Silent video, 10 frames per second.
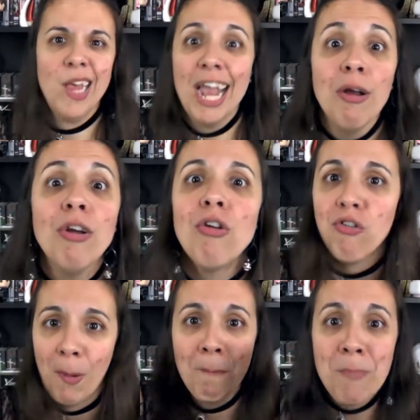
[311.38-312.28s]
the
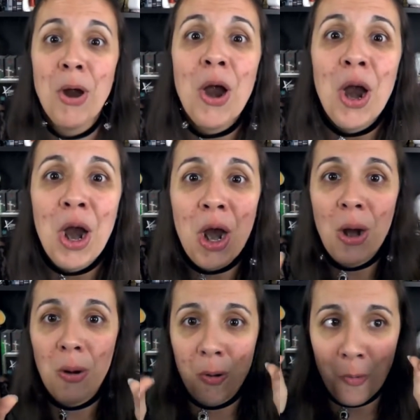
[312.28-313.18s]
characters are
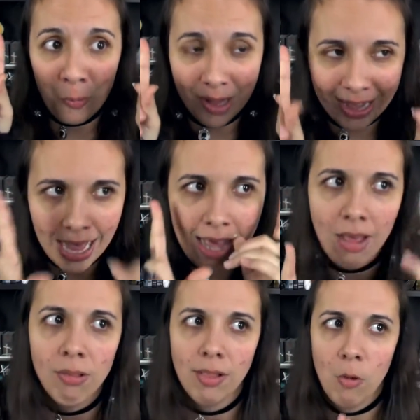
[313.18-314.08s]
okay,
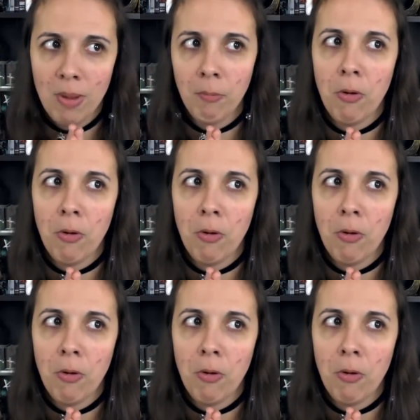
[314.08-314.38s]
I'll slow my